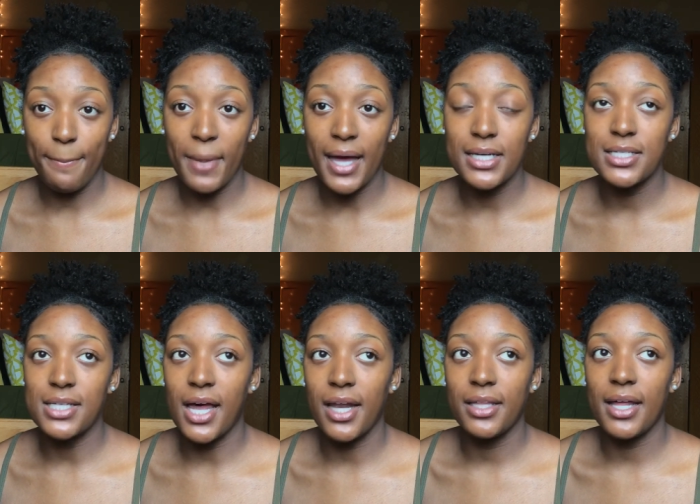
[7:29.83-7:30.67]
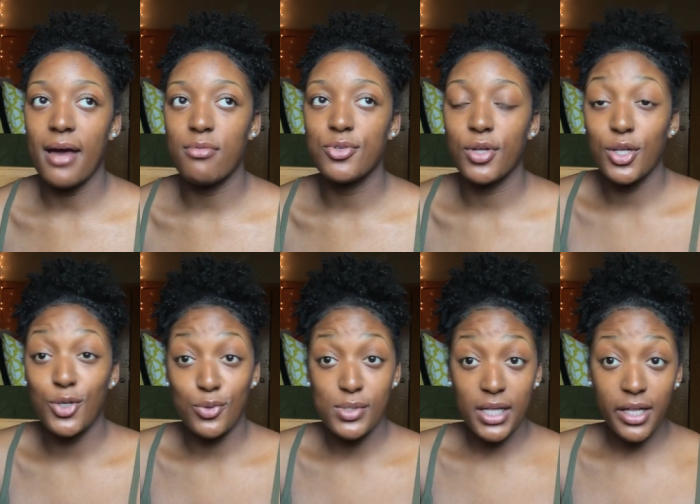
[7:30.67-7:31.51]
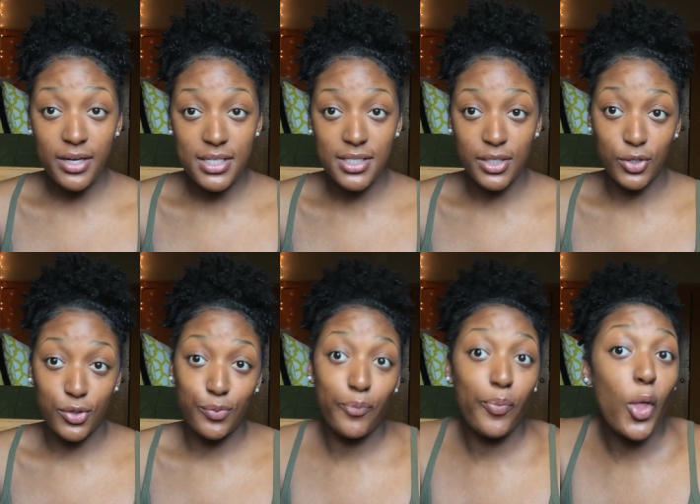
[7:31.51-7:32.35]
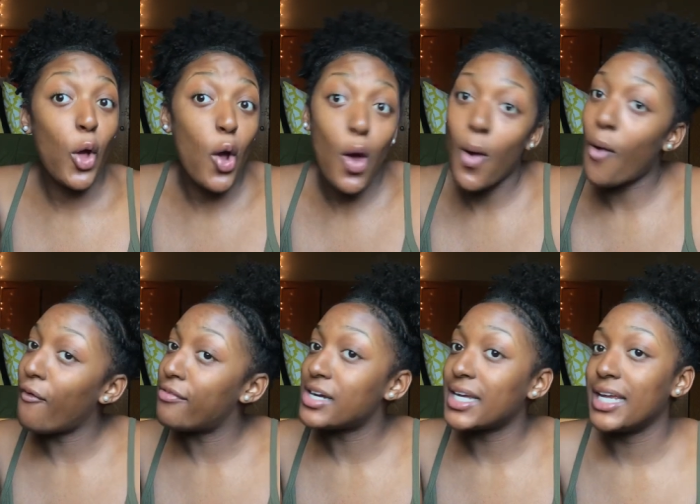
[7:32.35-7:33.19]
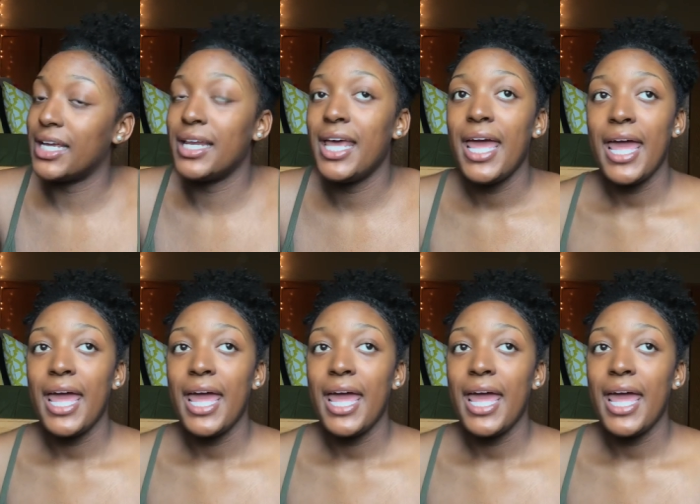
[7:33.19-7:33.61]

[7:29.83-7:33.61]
I decided that I was going to use Clearasil over again.